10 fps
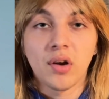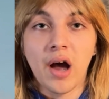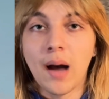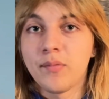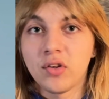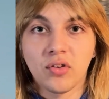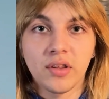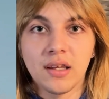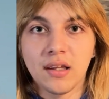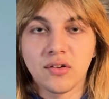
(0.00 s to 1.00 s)

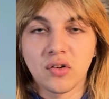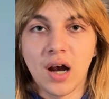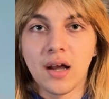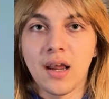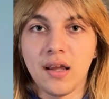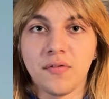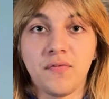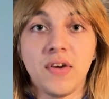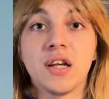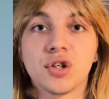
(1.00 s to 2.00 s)
Obviously, it's not a
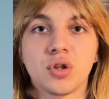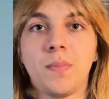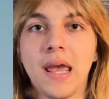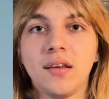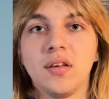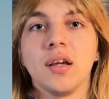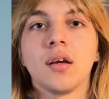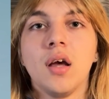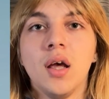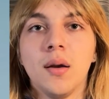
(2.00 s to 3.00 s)
finished painting,
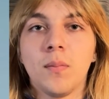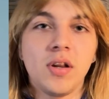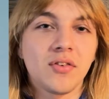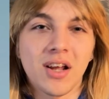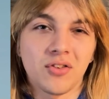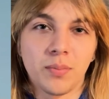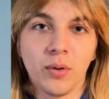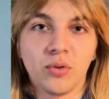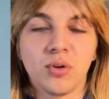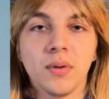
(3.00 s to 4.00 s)
but it's not
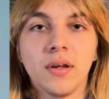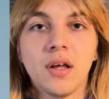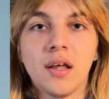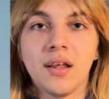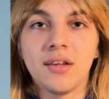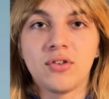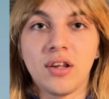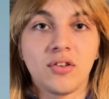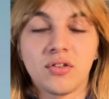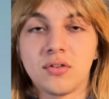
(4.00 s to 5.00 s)
supposed to be. It's a
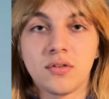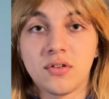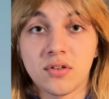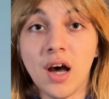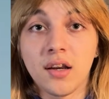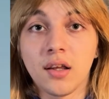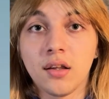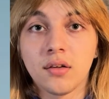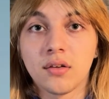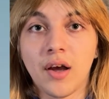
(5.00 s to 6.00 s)
study
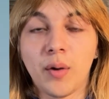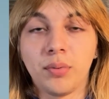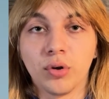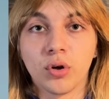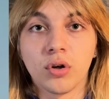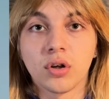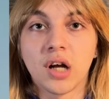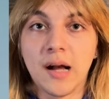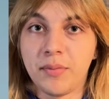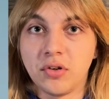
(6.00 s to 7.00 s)
to help learn
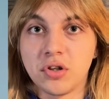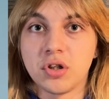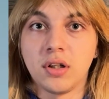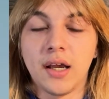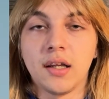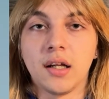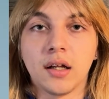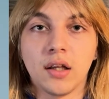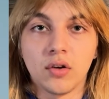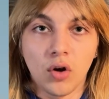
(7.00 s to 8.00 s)
composition, lighting,
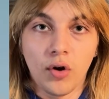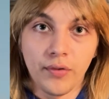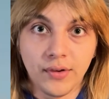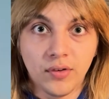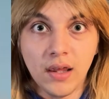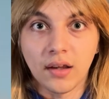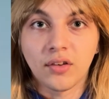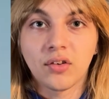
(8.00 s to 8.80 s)
and all these things.